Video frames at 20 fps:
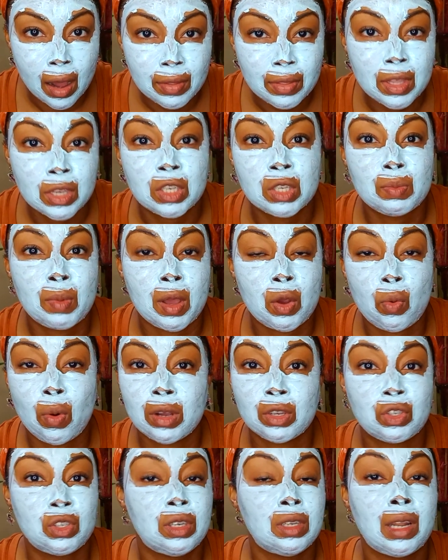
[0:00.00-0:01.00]
This is my
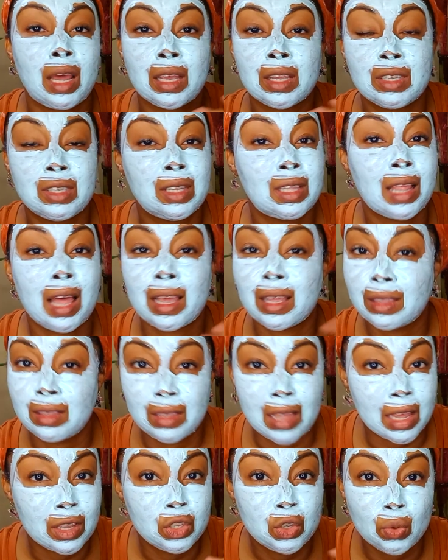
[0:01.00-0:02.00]
question. Like
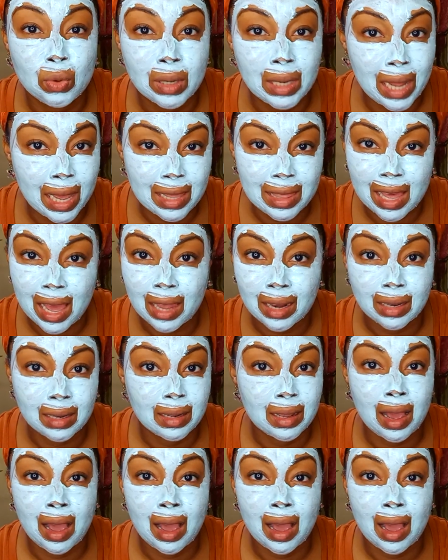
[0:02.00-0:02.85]
do it like that.